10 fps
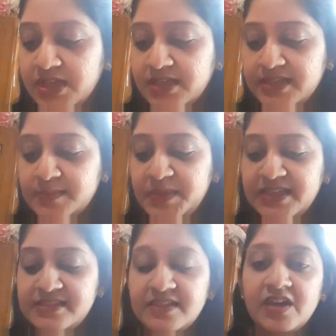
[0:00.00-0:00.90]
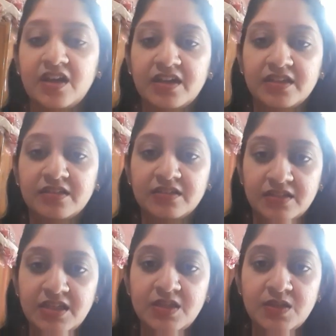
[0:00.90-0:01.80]
displaced in the garden.
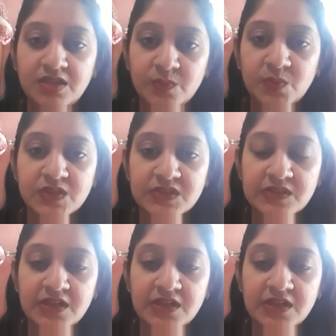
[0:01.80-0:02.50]
He was